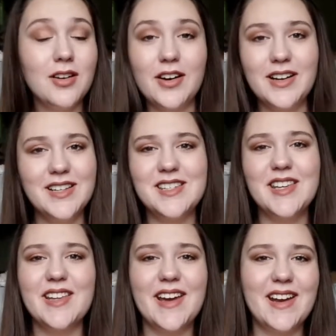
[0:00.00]

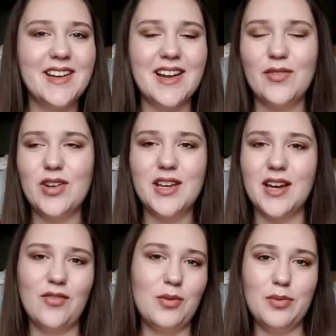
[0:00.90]
Honestly, like I didn't have any
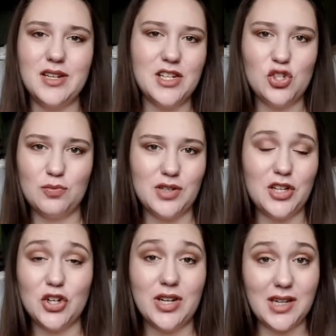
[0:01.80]
kind of implantation
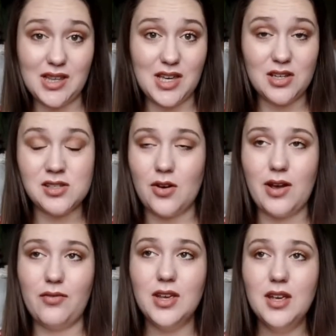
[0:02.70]
bleeding or anything, so
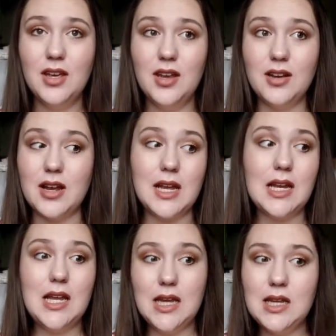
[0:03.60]
I've not had
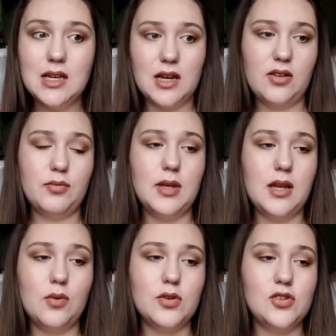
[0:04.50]
any kind of
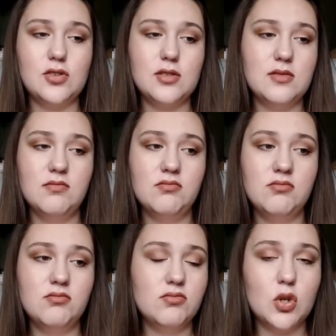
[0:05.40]
bleeding, which is
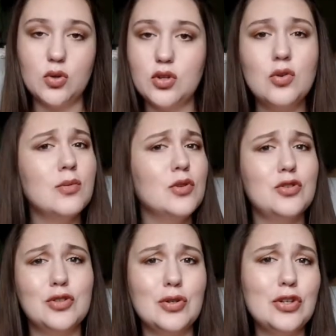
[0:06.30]
totally normal
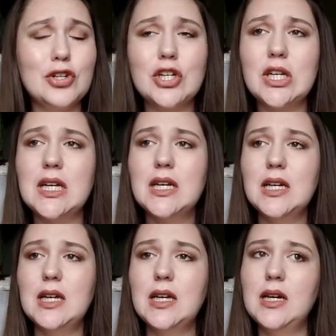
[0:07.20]
and totally good,
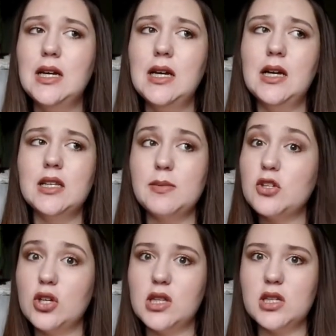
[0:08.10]

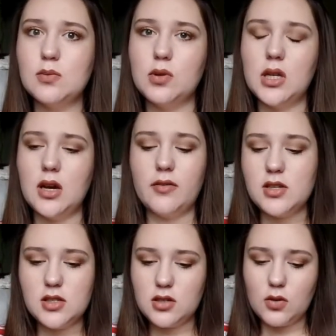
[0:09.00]
especially at this point.
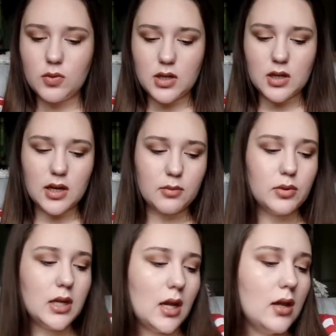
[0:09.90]
Obviously you don't want any kind of
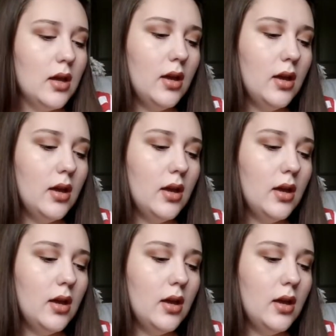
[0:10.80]
bleeding.